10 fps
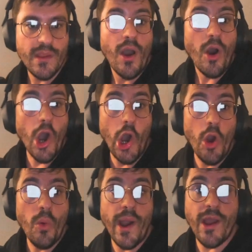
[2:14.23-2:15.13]

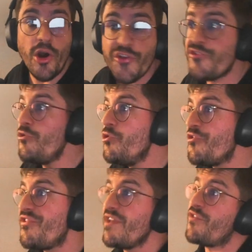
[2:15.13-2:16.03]
Oh, I also
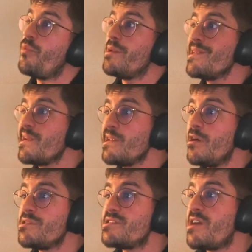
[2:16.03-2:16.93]
use this one literally
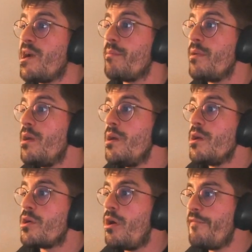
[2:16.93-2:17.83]
all the time.
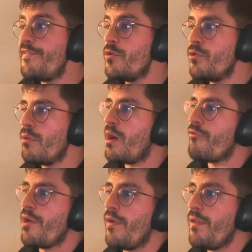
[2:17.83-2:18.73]
Configure
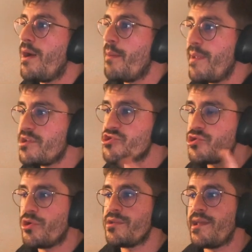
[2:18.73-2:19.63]
URL. I make
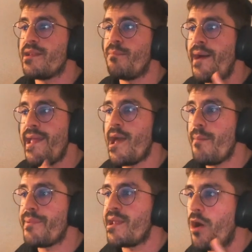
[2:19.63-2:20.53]
sure that my
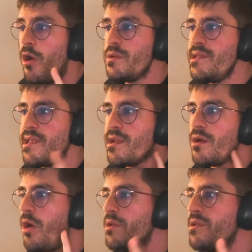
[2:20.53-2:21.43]
app can
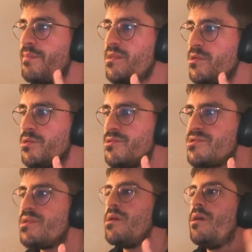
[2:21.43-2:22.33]
only be
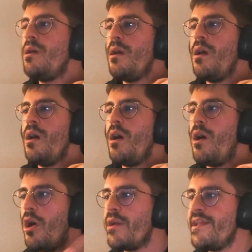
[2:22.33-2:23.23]
used
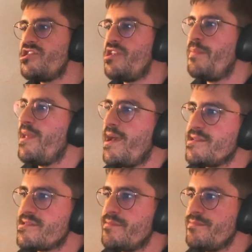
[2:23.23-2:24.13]
on
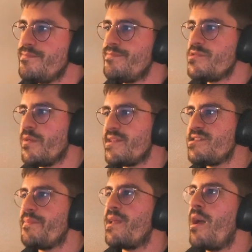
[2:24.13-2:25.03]
HTTPS. So that's
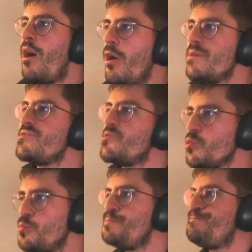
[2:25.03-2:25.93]
something I always
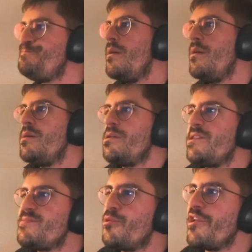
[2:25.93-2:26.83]
do. So
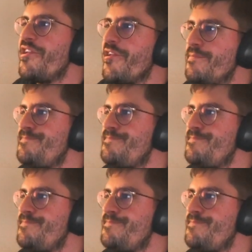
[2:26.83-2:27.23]
let's put it here.